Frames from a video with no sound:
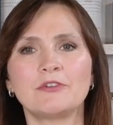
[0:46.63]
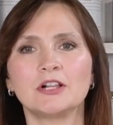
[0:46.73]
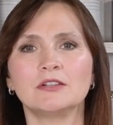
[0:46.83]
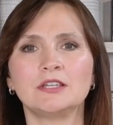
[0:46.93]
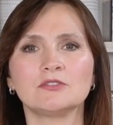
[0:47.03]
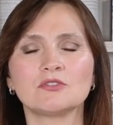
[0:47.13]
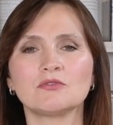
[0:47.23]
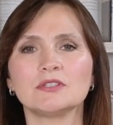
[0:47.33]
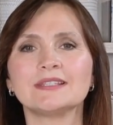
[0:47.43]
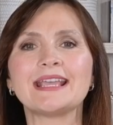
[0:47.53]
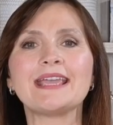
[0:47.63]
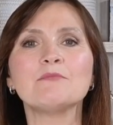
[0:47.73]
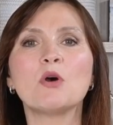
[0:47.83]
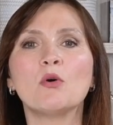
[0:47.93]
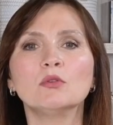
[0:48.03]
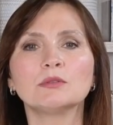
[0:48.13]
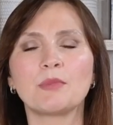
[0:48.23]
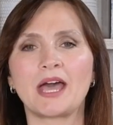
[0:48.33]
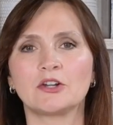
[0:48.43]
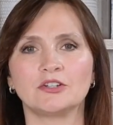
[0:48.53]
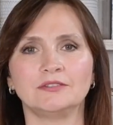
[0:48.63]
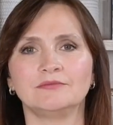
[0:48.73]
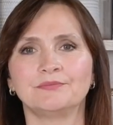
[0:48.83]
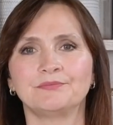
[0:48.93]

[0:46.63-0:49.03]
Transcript: fell into the same old pattern.